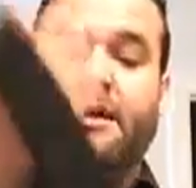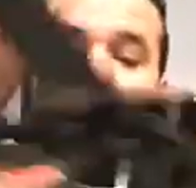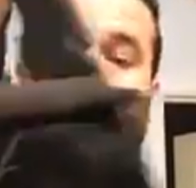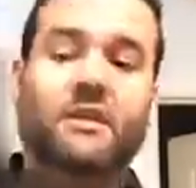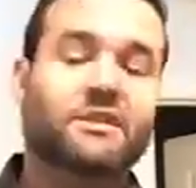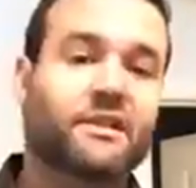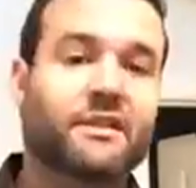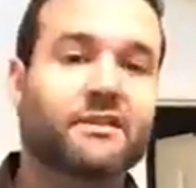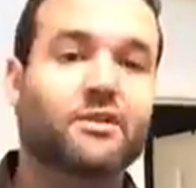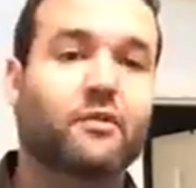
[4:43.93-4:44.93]
I'm going to sling
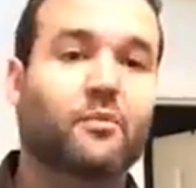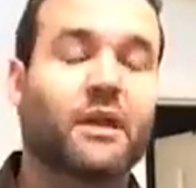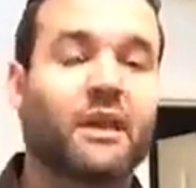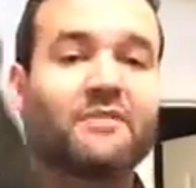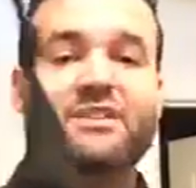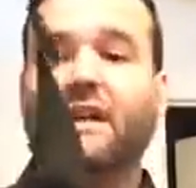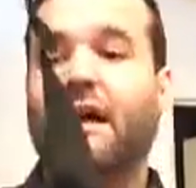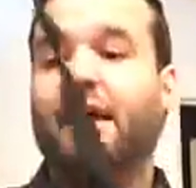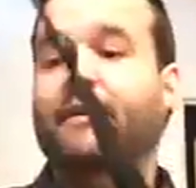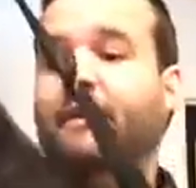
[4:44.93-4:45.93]
this over my left
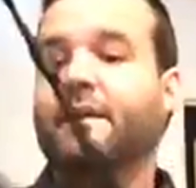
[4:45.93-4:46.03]
side,